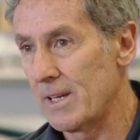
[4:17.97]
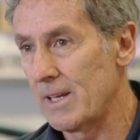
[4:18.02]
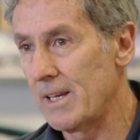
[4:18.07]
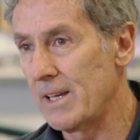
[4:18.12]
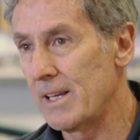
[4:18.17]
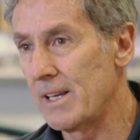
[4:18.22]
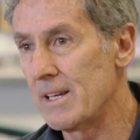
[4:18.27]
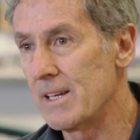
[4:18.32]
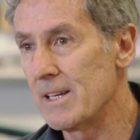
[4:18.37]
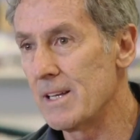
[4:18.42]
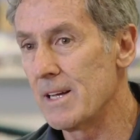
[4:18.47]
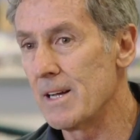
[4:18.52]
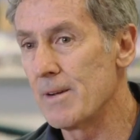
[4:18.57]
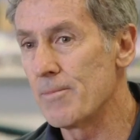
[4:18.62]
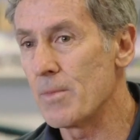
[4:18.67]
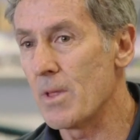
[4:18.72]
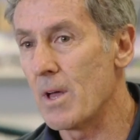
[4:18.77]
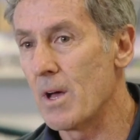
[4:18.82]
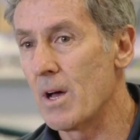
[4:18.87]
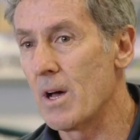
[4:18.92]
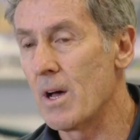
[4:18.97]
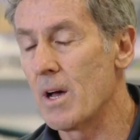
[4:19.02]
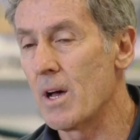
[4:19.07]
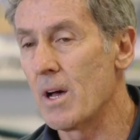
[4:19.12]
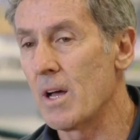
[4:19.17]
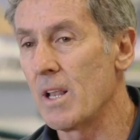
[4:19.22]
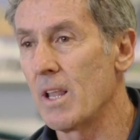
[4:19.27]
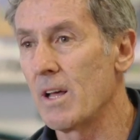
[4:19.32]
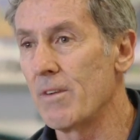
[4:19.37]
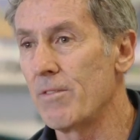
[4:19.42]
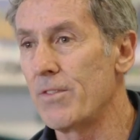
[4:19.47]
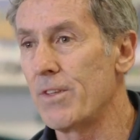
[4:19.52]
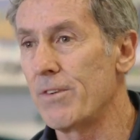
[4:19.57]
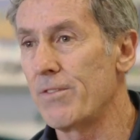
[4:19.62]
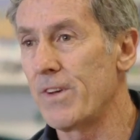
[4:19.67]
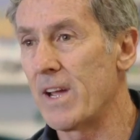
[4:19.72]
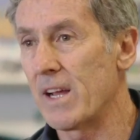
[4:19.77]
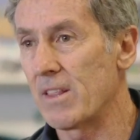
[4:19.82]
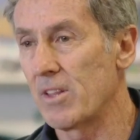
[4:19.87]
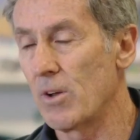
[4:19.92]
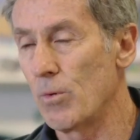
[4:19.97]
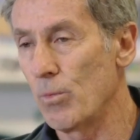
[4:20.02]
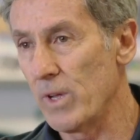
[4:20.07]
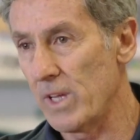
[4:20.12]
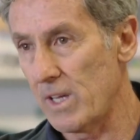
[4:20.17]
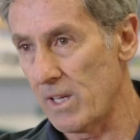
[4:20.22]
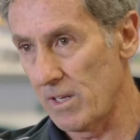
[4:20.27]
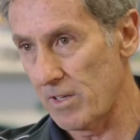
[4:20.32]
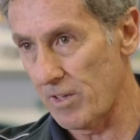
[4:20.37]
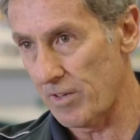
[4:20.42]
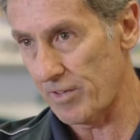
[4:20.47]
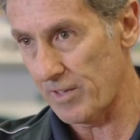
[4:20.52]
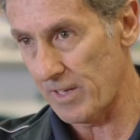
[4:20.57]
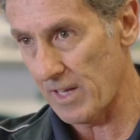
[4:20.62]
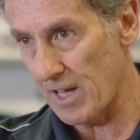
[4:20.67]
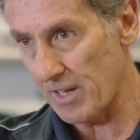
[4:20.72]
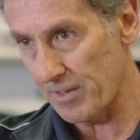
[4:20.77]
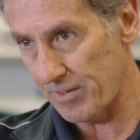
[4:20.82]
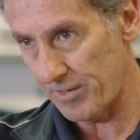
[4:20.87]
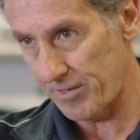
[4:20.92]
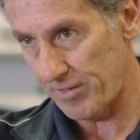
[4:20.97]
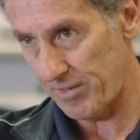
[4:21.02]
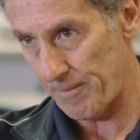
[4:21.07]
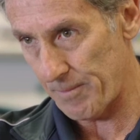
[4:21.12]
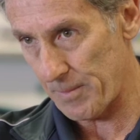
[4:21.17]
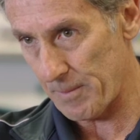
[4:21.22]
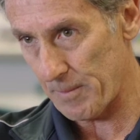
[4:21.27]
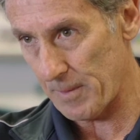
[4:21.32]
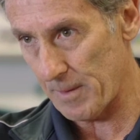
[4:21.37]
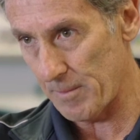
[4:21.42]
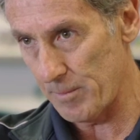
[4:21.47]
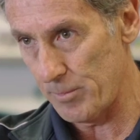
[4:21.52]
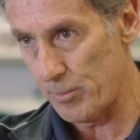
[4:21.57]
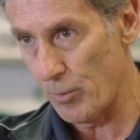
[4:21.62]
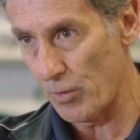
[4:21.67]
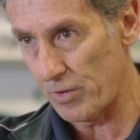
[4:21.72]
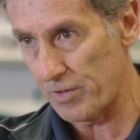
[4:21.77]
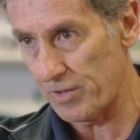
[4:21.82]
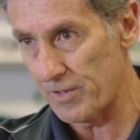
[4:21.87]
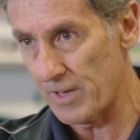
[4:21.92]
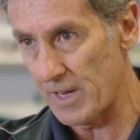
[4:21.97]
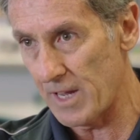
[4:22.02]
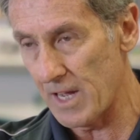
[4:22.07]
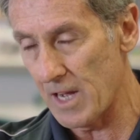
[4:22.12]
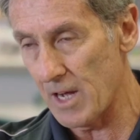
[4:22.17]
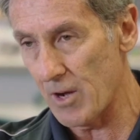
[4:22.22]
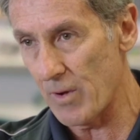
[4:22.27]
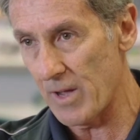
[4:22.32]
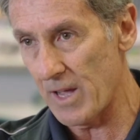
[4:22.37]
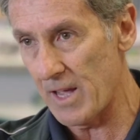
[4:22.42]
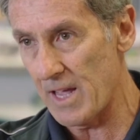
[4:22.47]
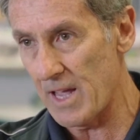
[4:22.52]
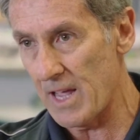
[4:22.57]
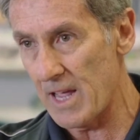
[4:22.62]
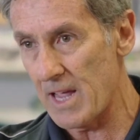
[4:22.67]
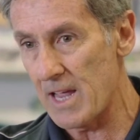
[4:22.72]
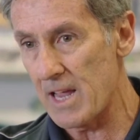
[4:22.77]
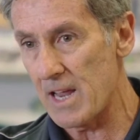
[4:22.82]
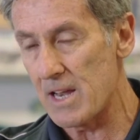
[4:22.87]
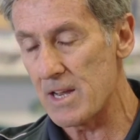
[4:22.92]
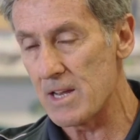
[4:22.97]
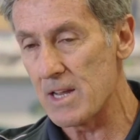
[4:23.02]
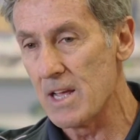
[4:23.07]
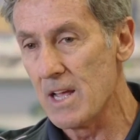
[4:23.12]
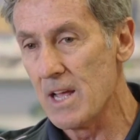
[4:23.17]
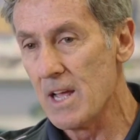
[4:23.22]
And I love the fact that we can discuss books now and